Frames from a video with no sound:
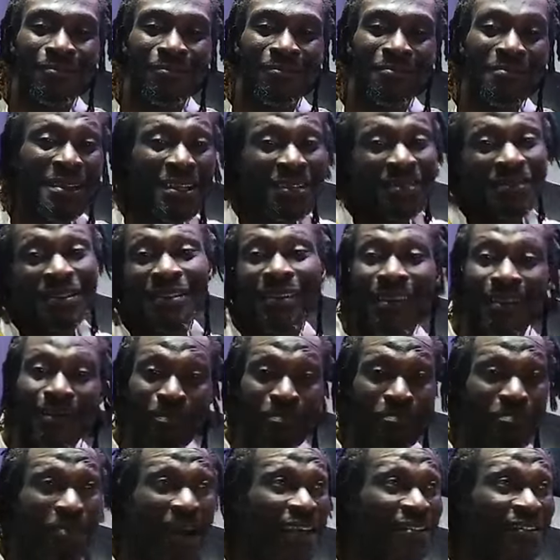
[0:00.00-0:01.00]
Me,
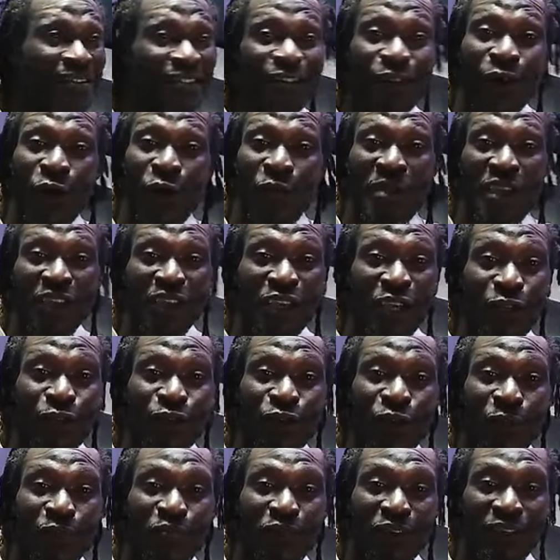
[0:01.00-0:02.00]
Basti, they will make you a
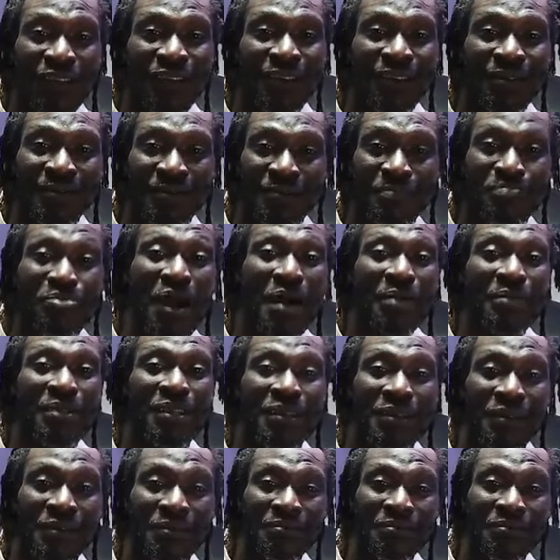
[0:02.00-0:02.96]
topic. Probably.